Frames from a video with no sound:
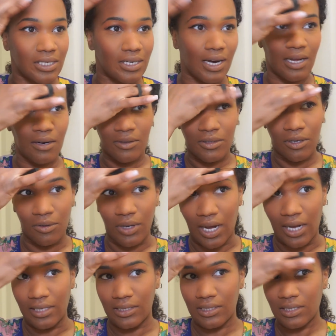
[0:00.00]
I don't know,
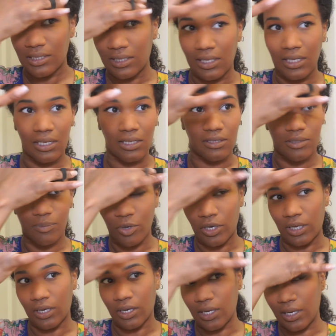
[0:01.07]
guys. I think it looks
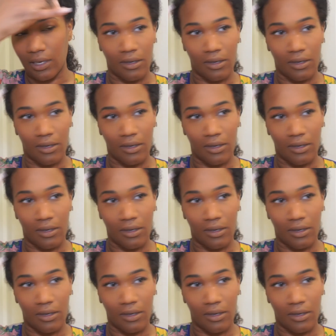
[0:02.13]
pretty good.